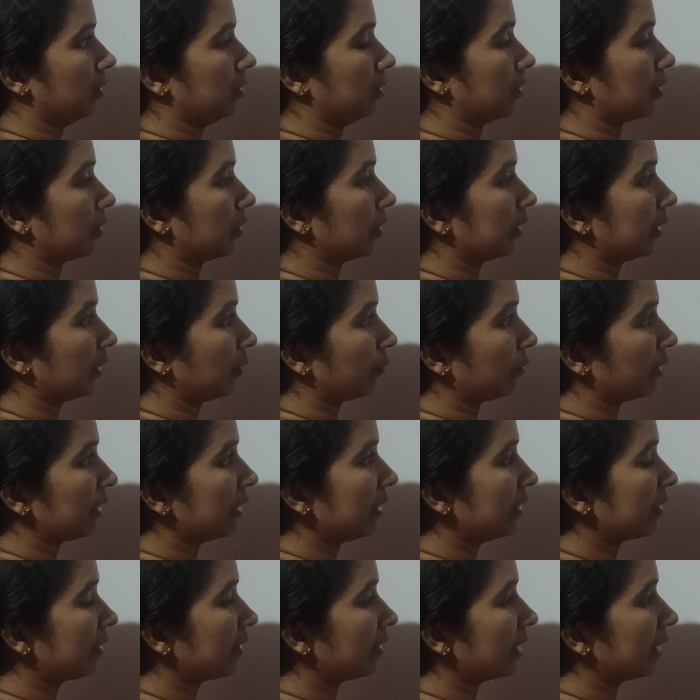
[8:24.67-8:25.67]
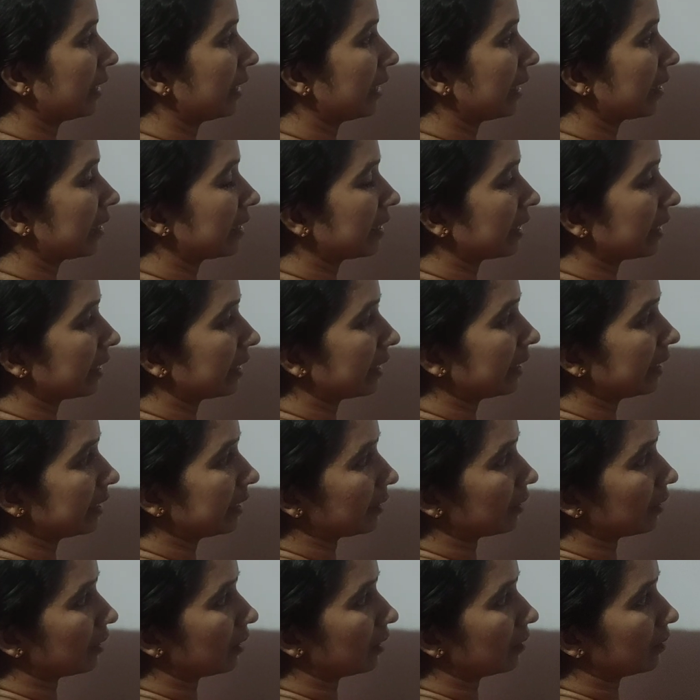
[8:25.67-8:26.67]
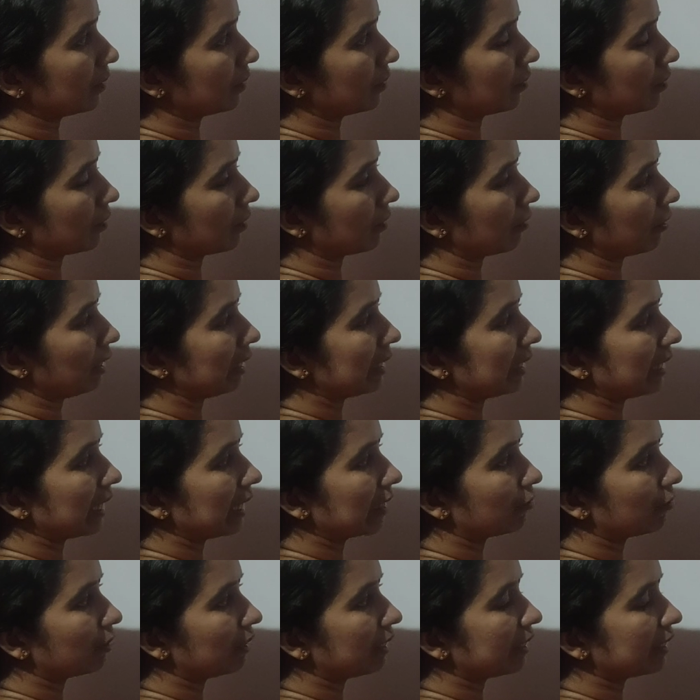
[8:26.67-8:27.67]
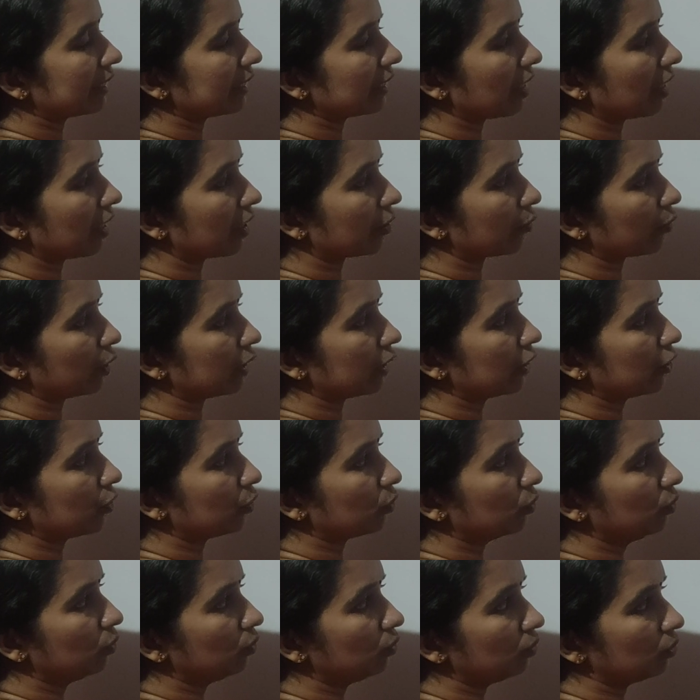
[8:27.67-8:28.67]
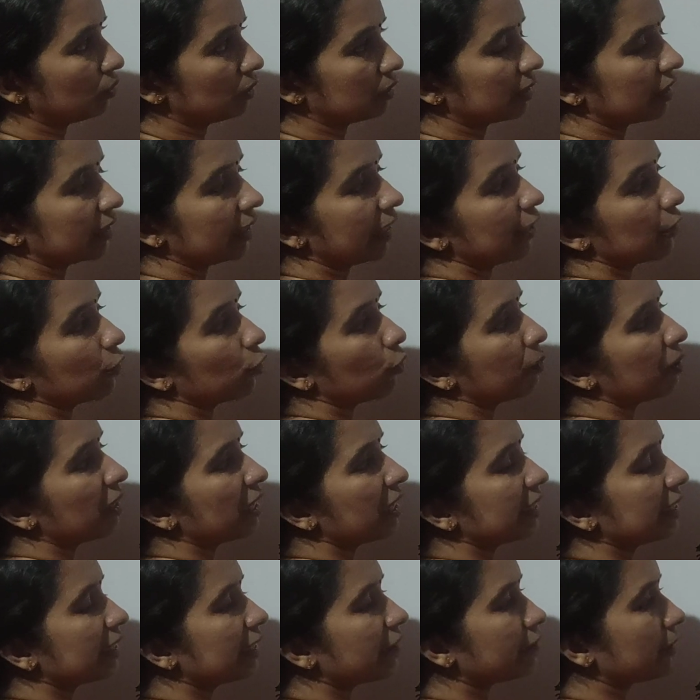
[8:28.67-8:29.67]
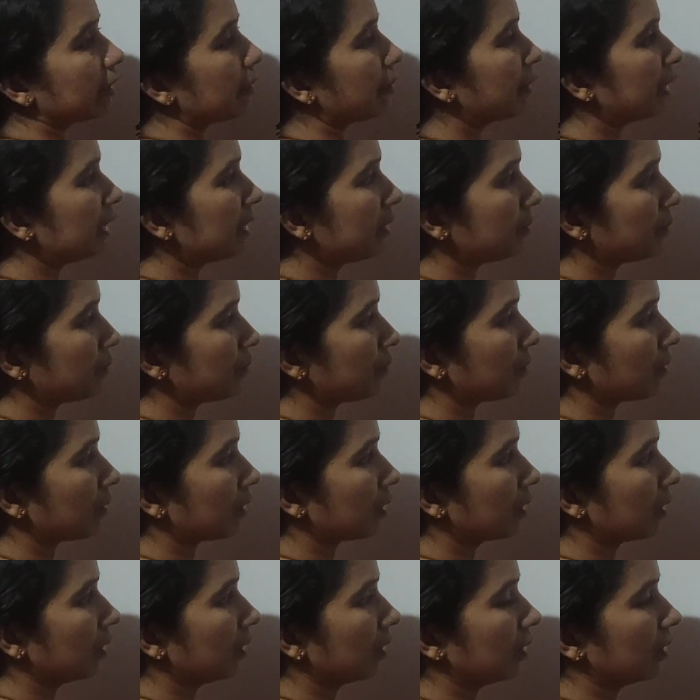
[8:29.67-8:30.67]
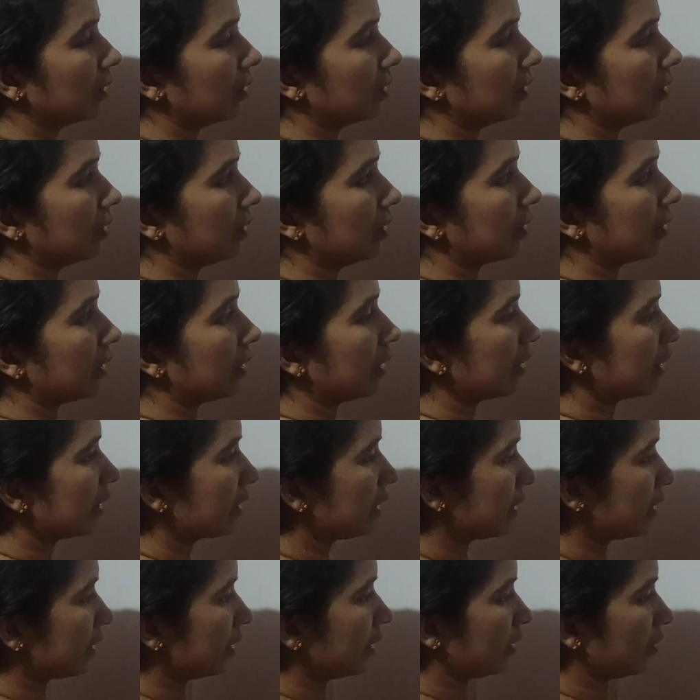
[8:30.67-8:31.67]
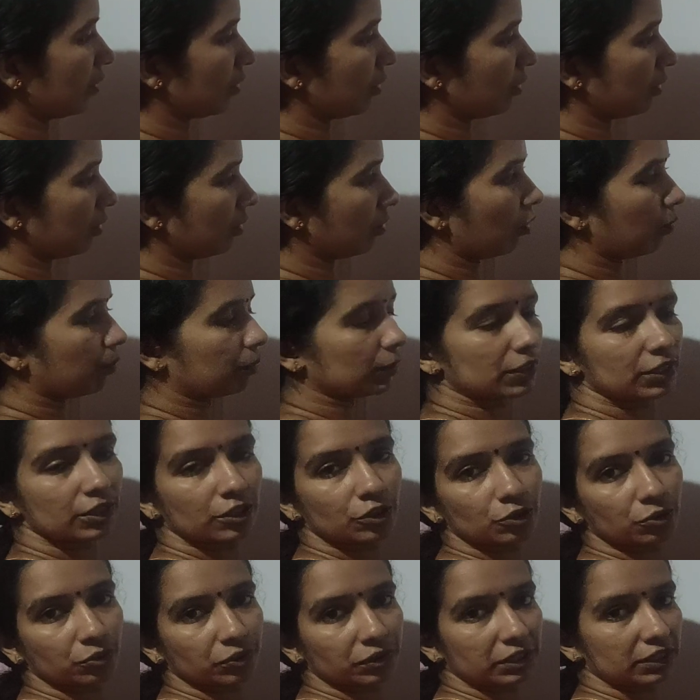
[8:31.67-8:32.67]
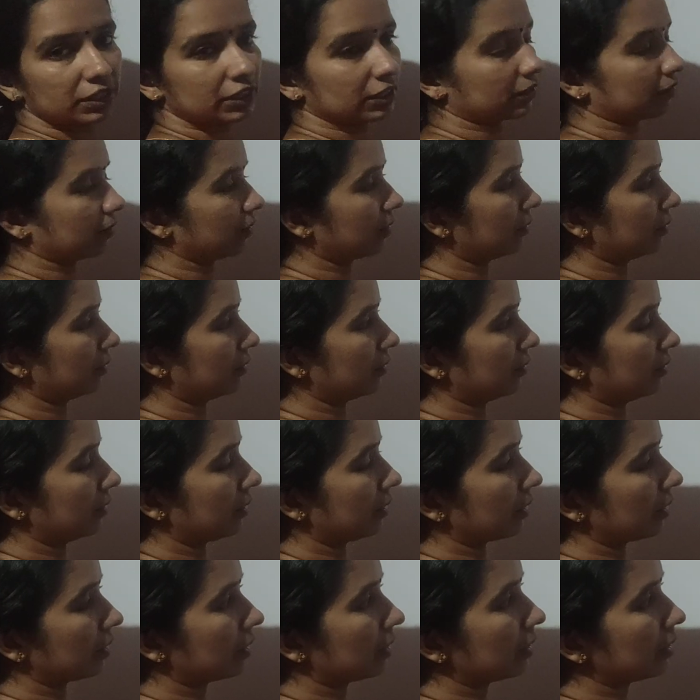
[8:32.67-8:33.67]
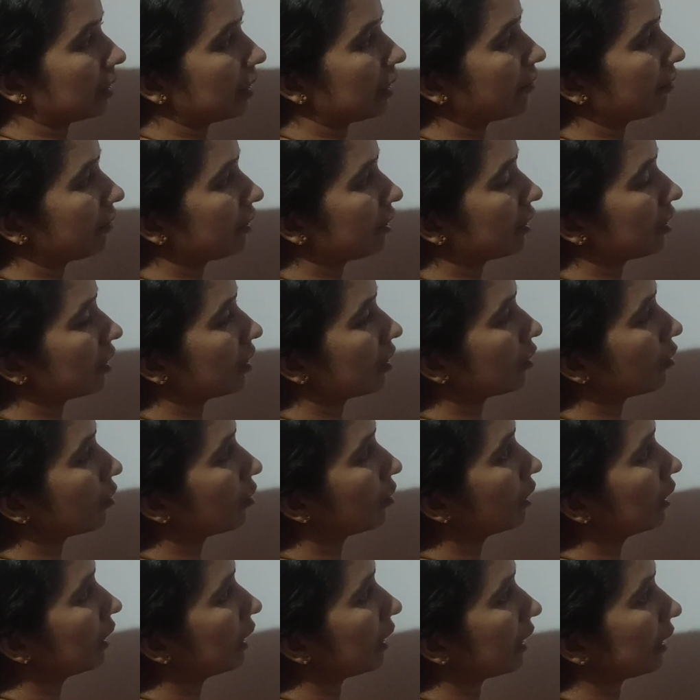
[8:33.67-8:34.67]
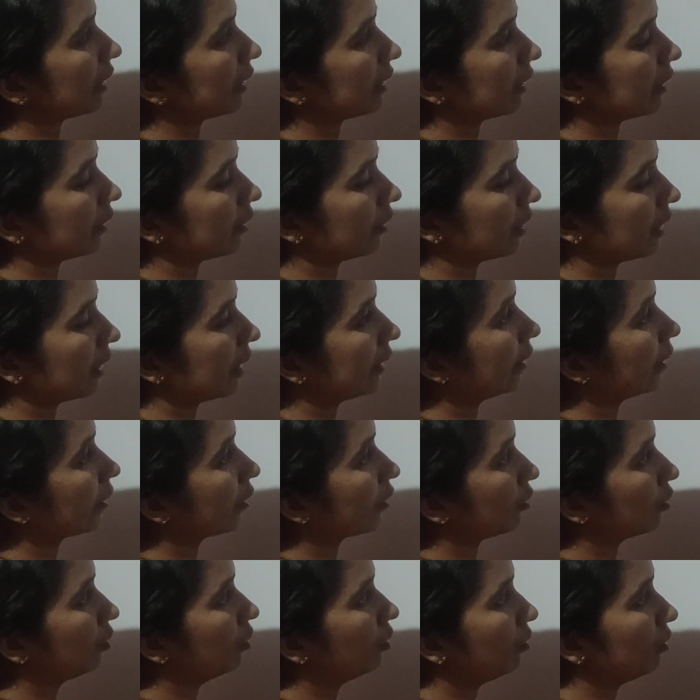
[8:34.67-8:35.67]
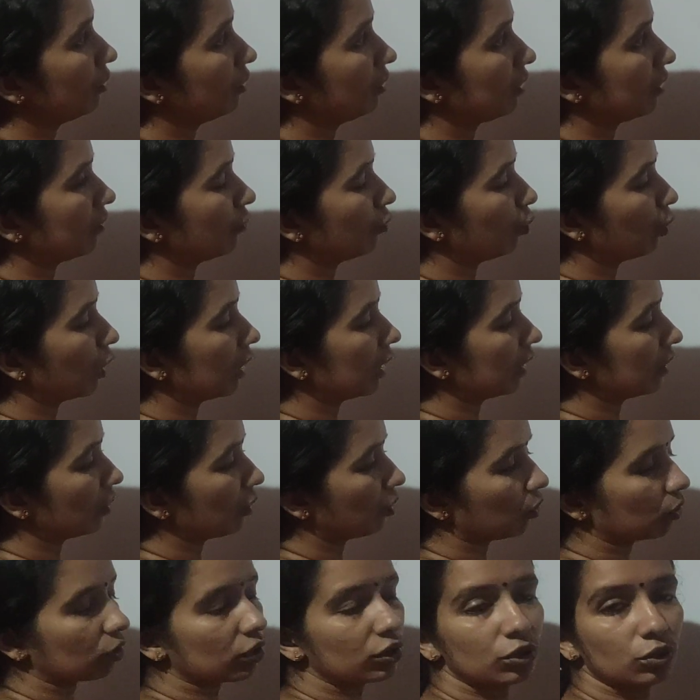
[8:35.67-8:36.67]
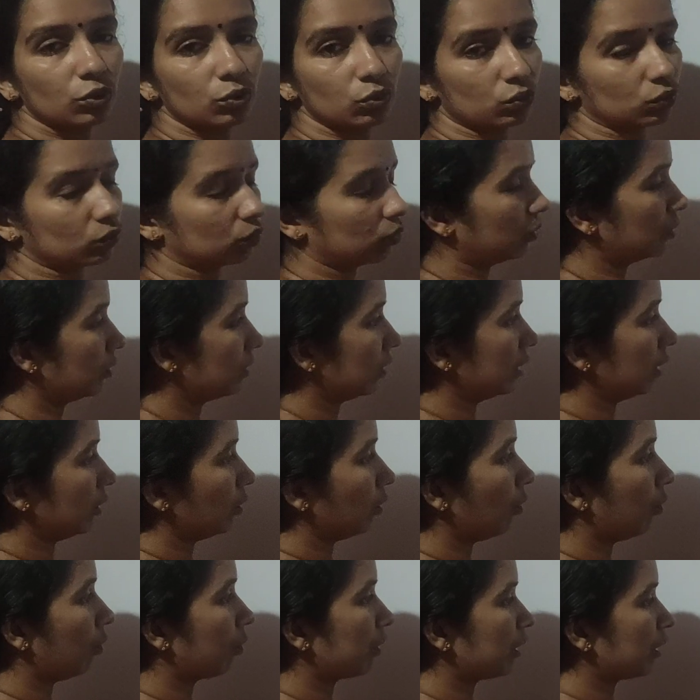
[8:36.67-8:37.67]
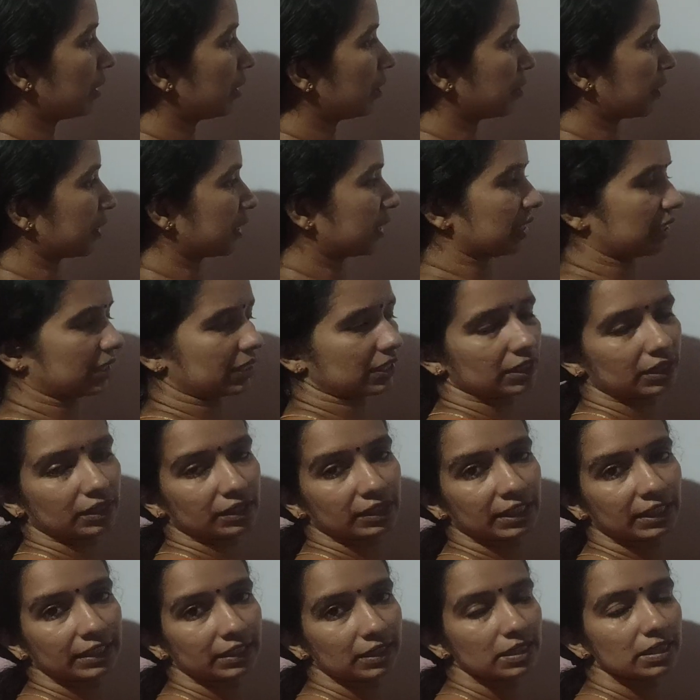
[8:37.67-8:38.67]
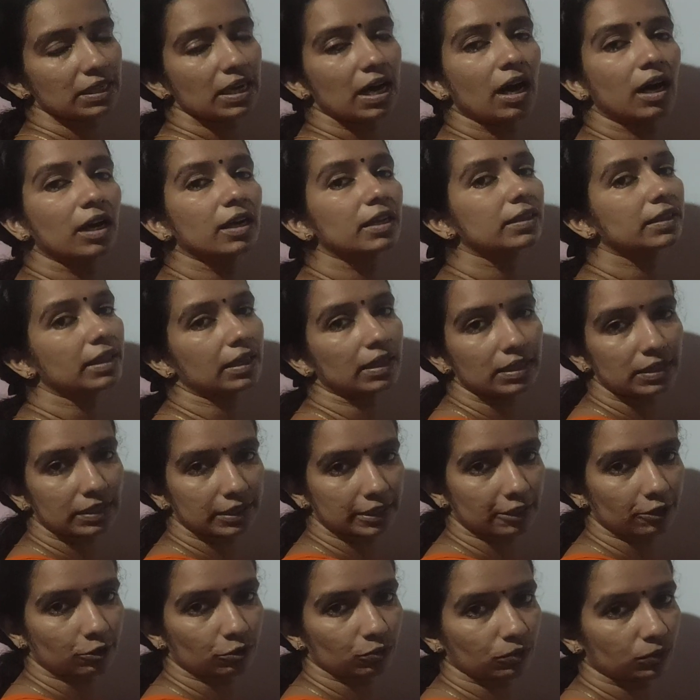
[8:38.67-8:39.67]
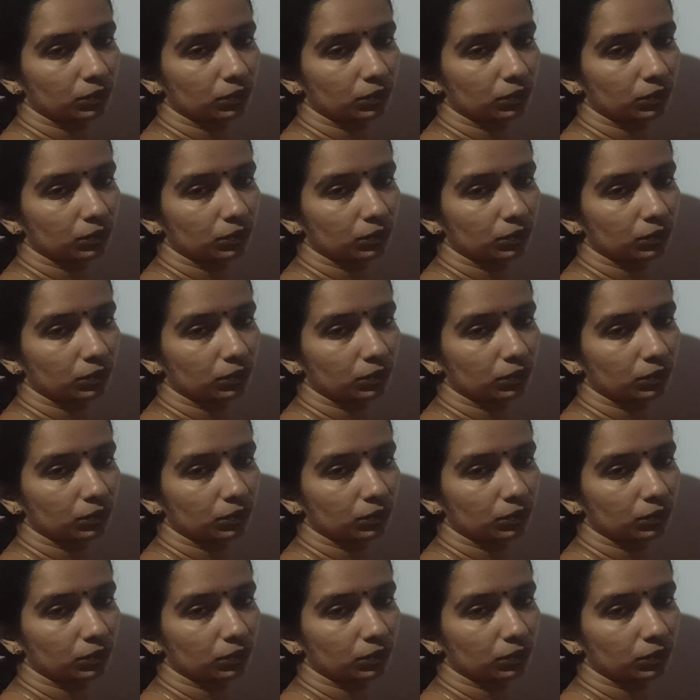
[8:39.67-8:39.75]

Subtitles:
So otherwise I can say that while calculating R12, the denominator will be the resistor opposite to it. The resistor which is not connected either to 1 or 2. The opposite resistor, that is R30.